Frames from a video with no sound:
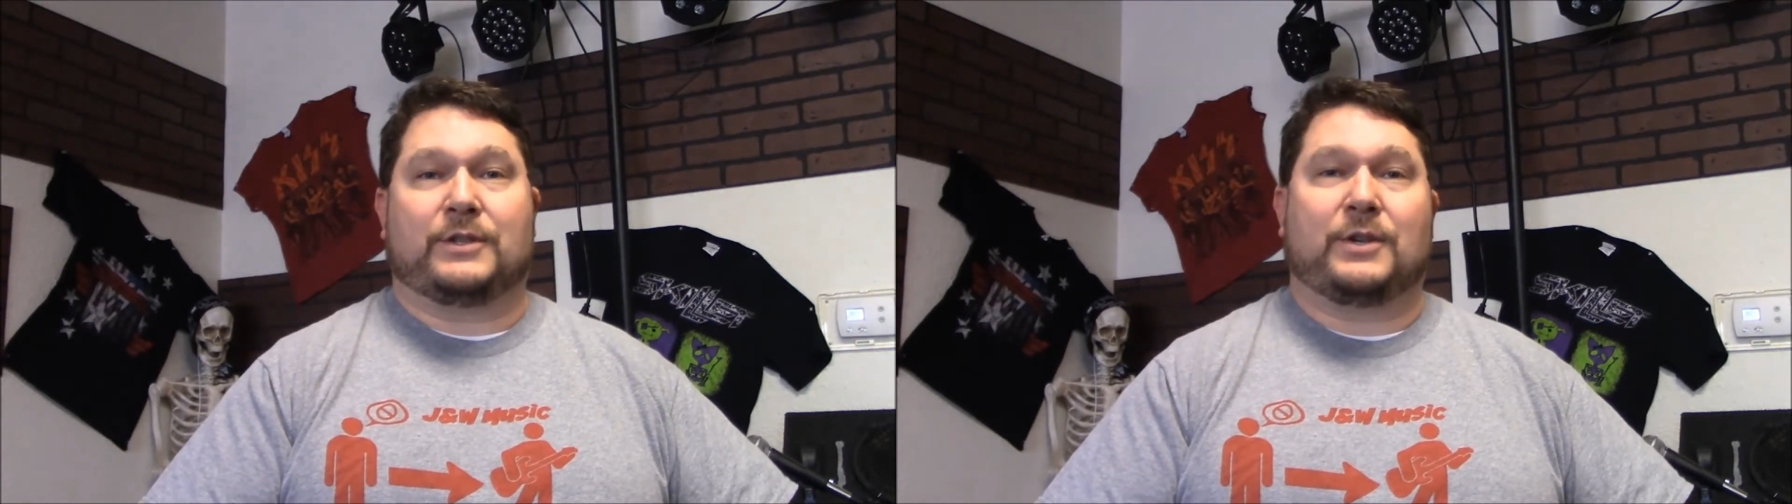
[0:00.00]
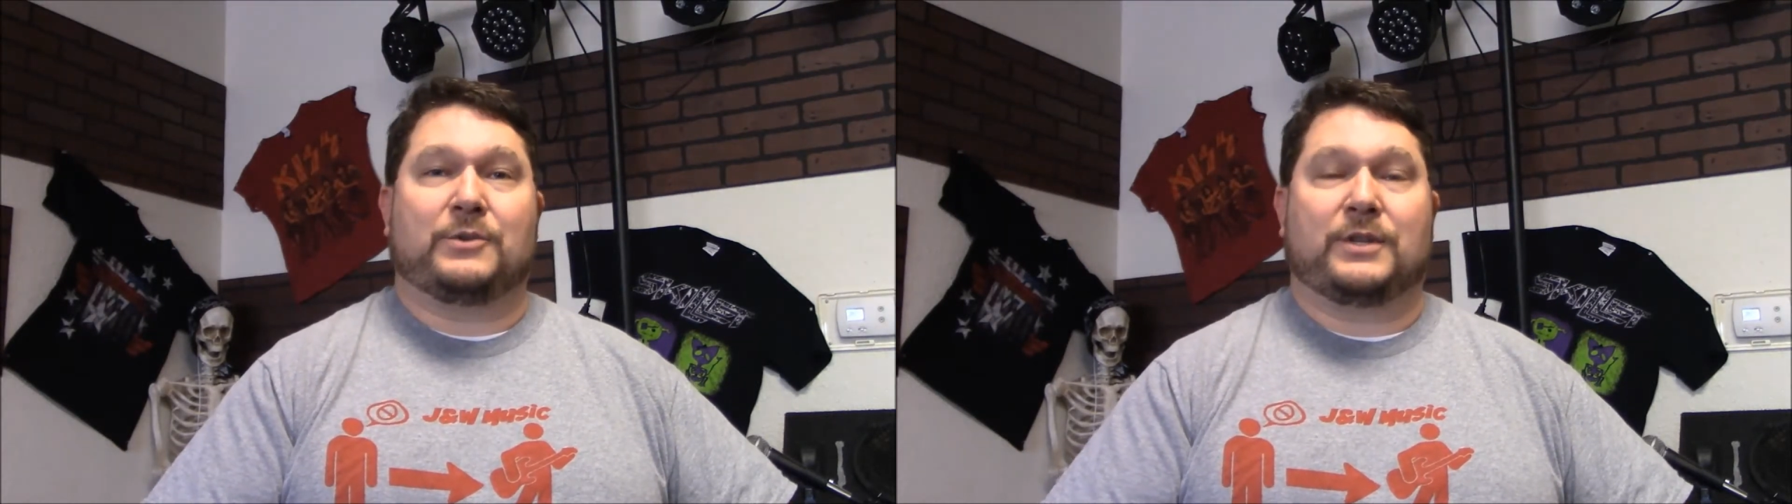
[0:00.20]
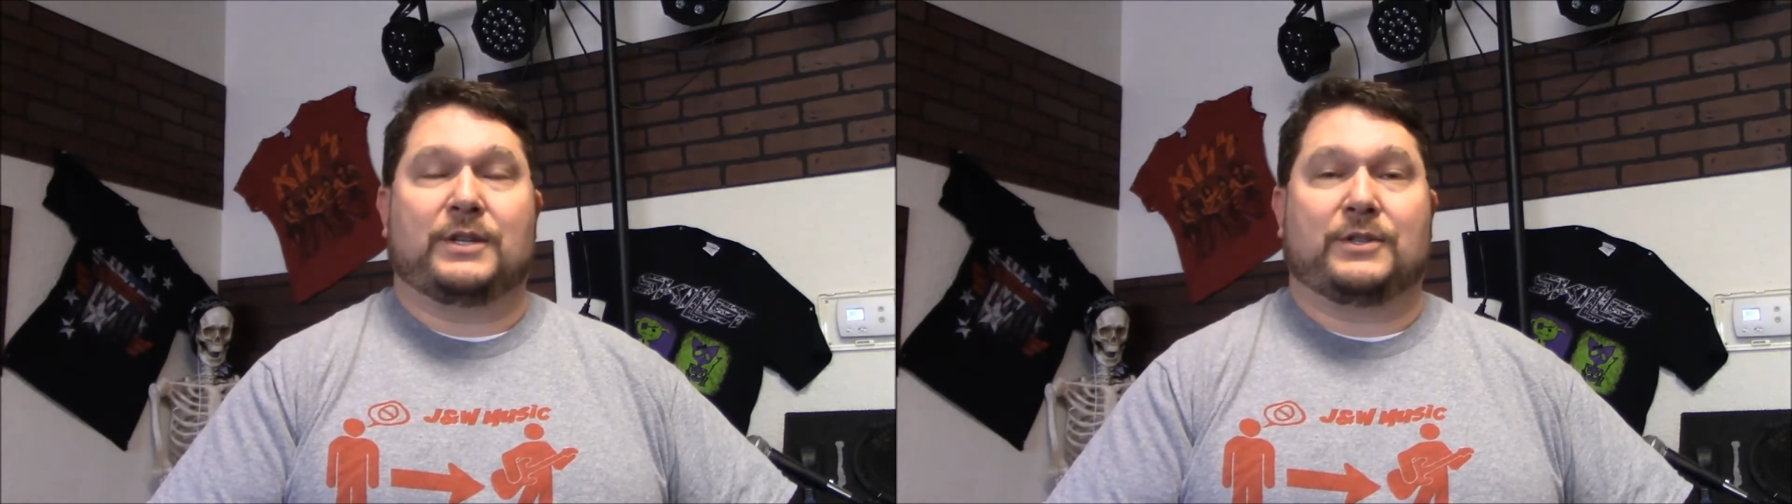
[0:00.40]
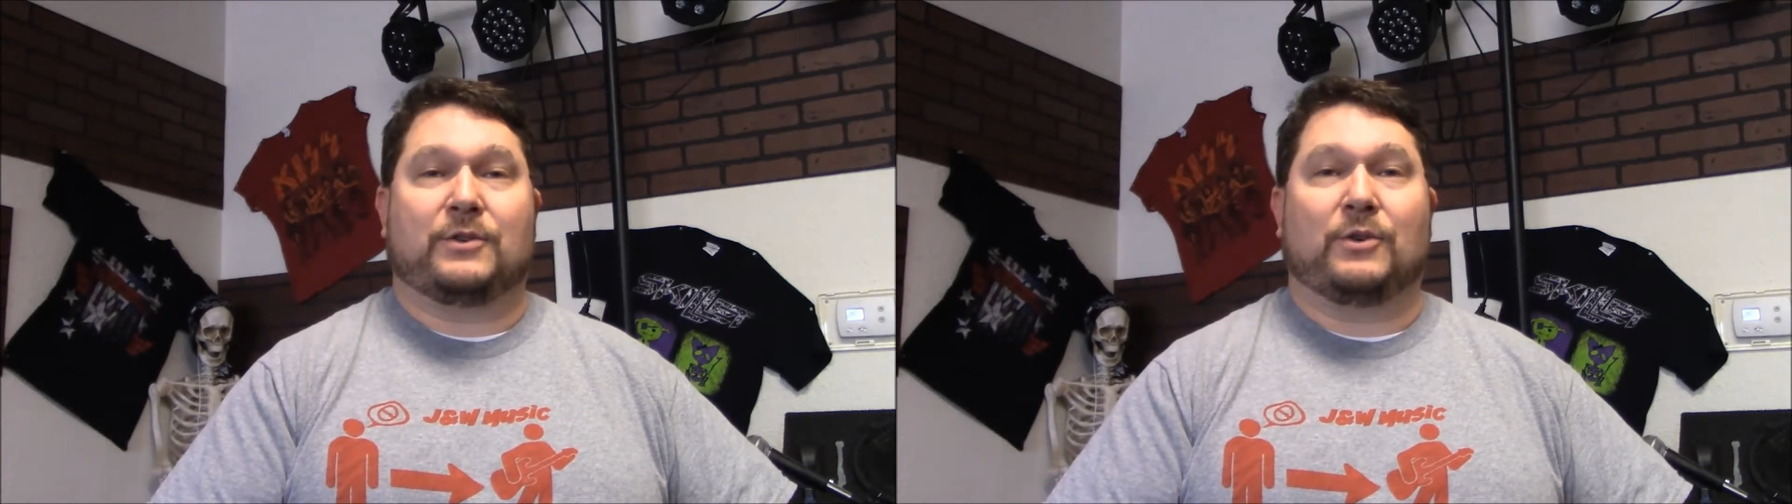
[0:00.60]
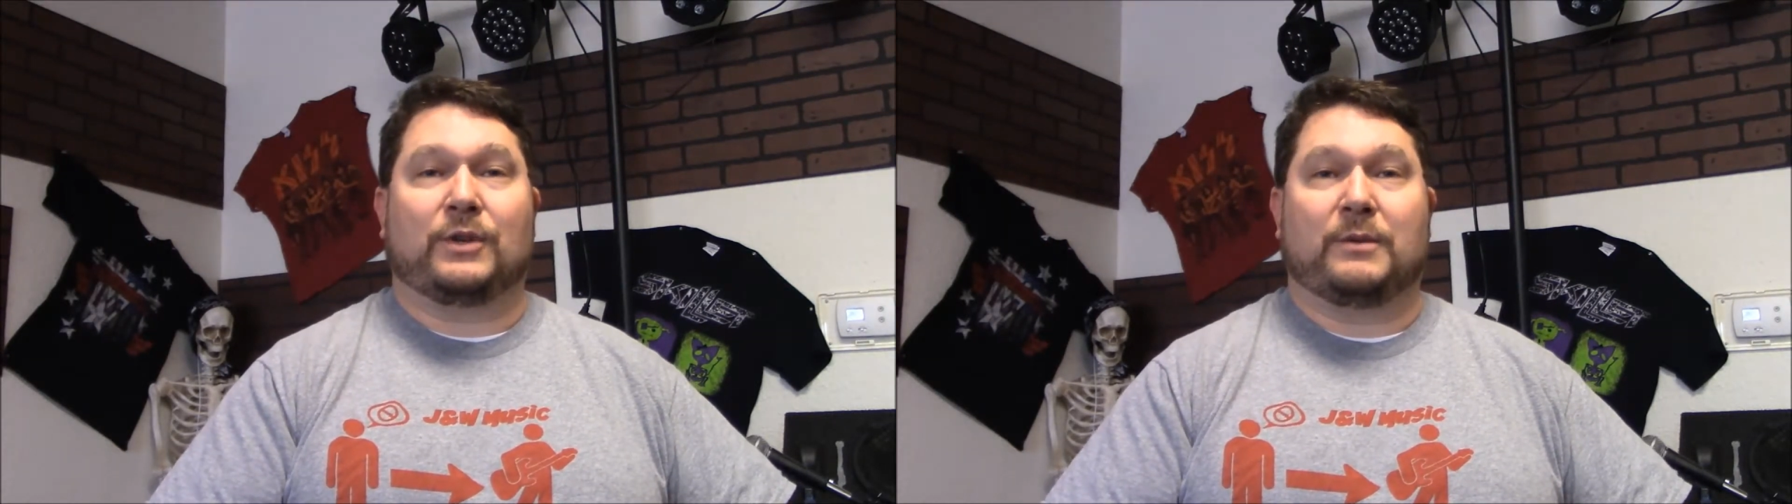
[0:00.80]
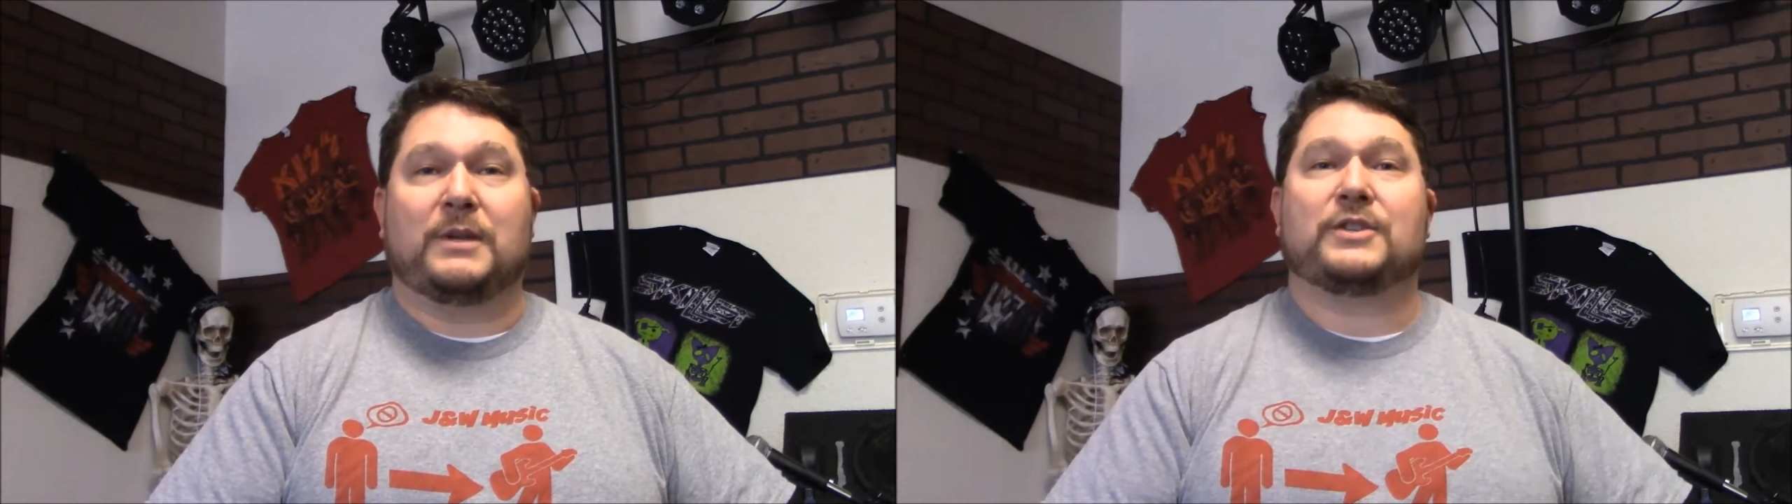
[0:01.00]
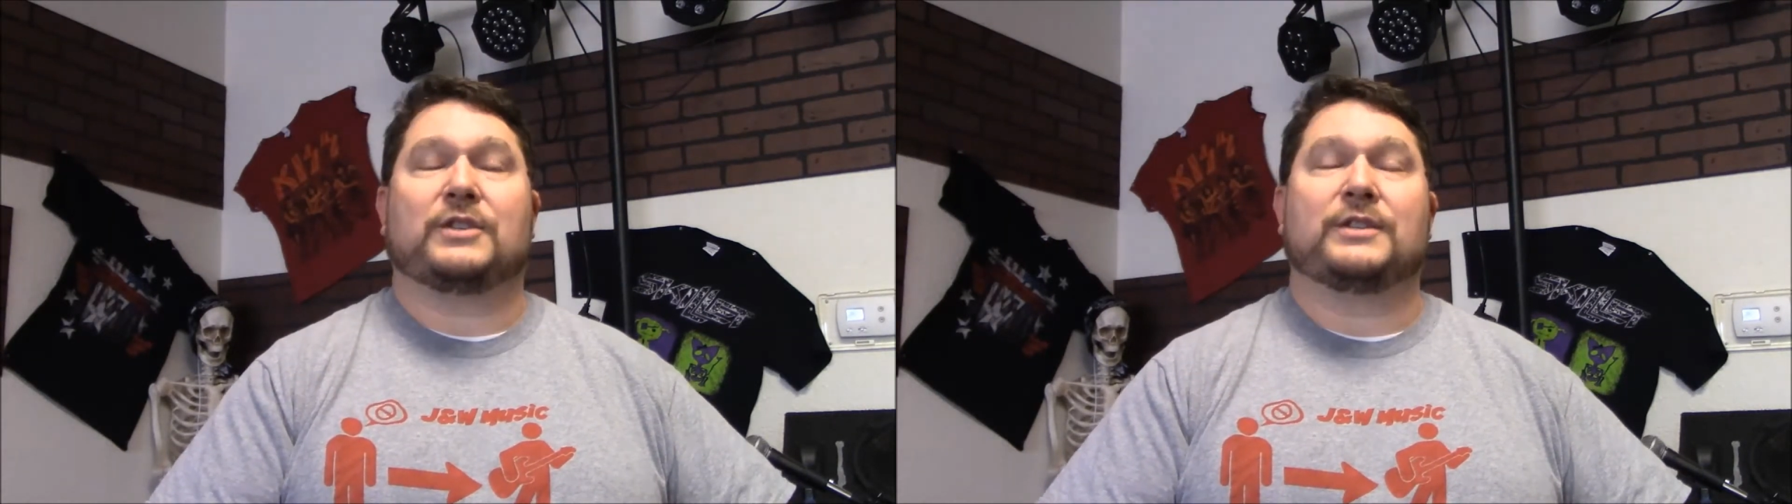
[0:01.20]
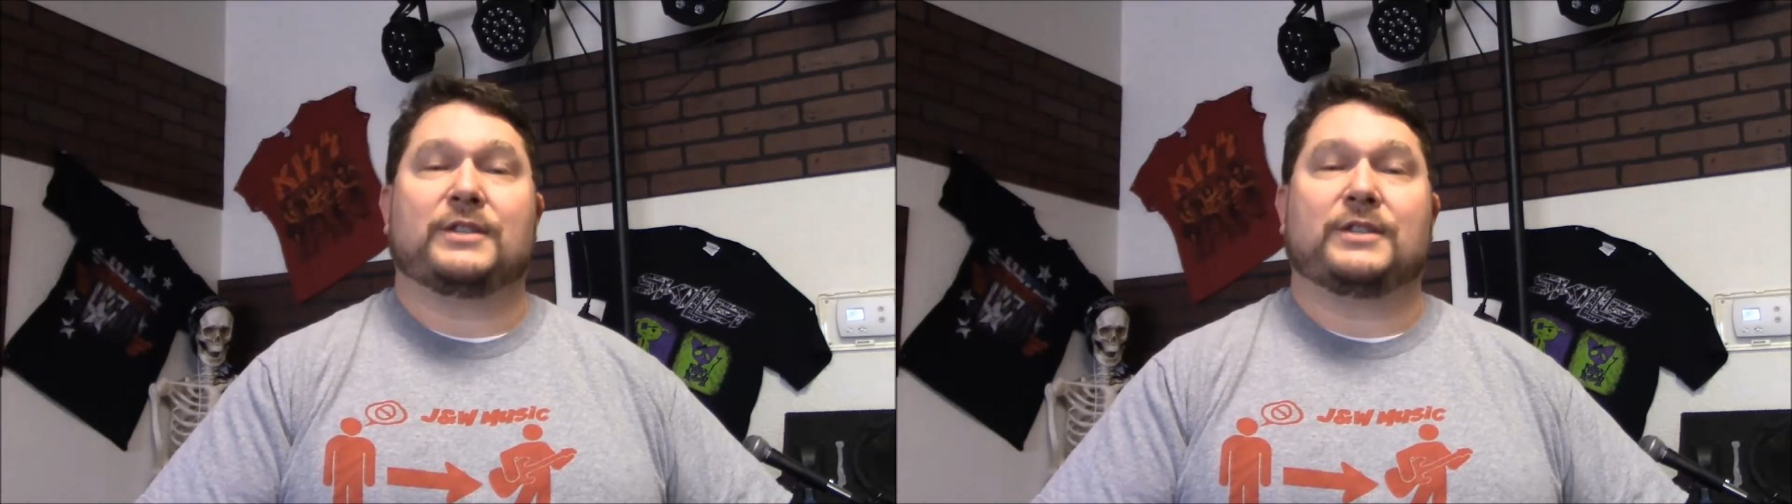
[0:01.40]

associates are on commission.